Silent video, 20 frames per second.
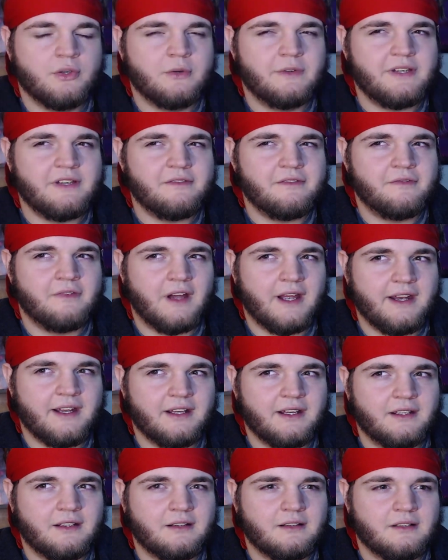So is he
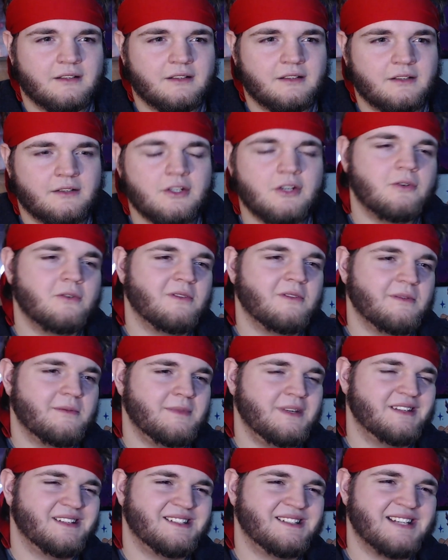fighting? No, I
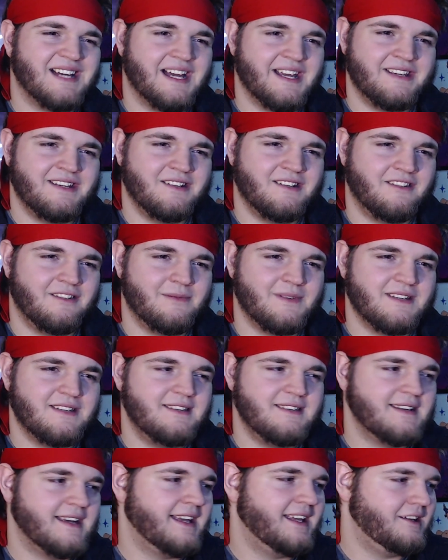mean the Titan's
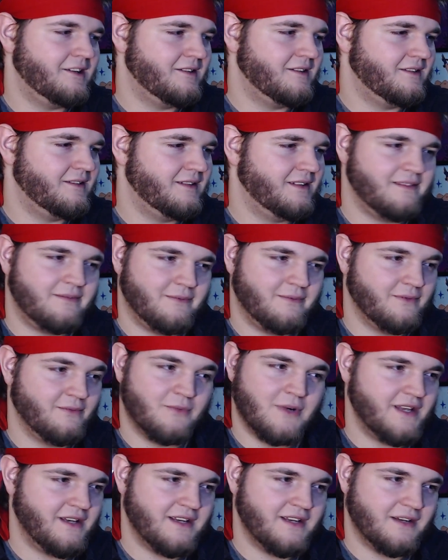been dead. It's
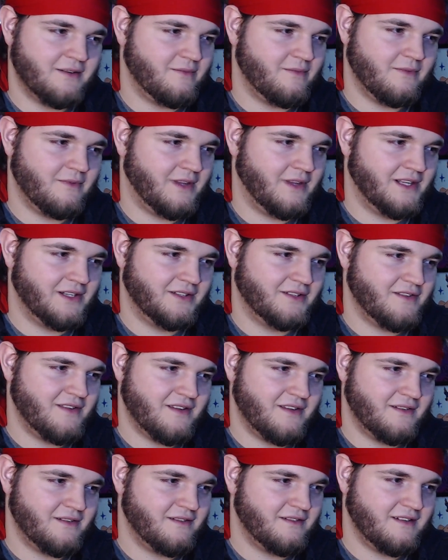been way dead longer
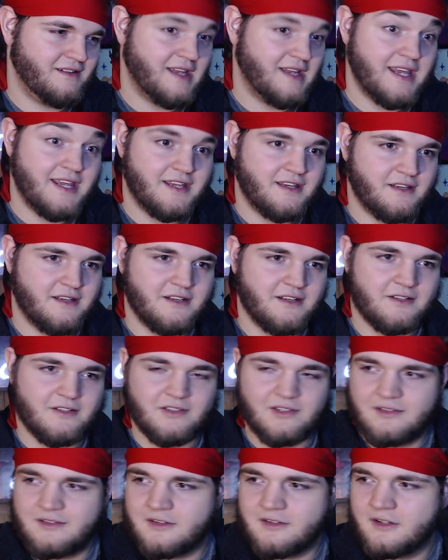than eight
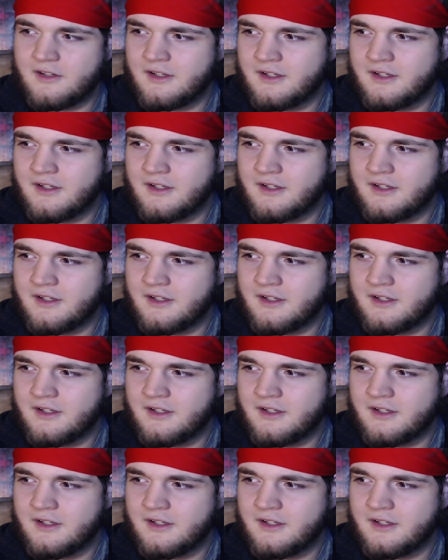years.